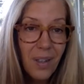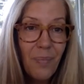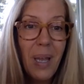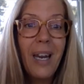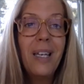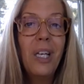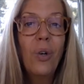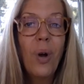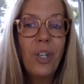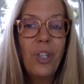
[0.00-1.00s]
main idea
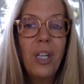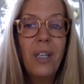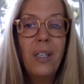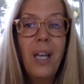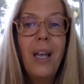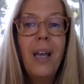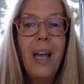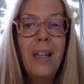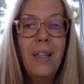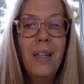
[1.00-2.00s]
question,
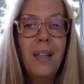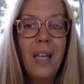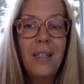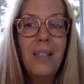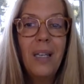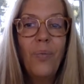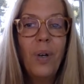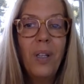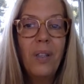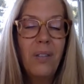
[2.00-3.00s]
and let's see
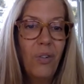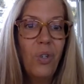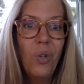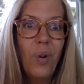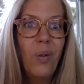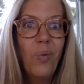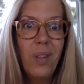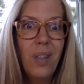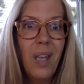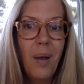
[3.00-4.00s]
what they're doing
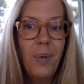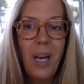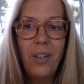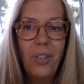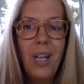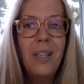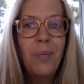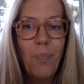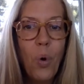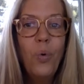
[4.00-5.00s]
within the M dash.
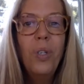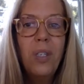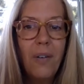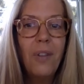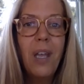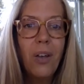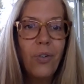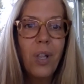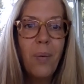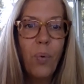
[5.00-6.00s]
It's most of the
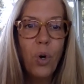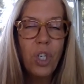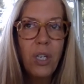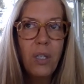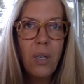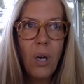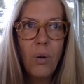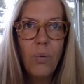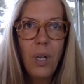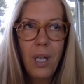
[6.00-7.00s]
underlined portion,
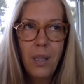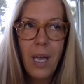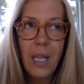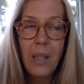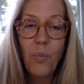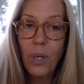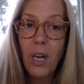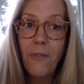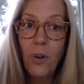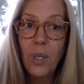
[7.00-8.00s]
so we're
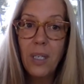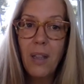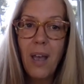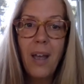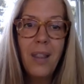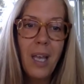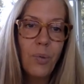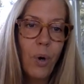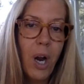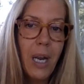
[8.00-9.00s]
going to focus on that, and
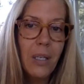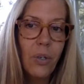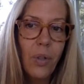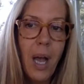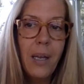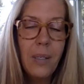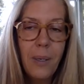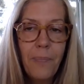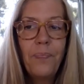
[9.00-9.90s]
that's where our answer lies.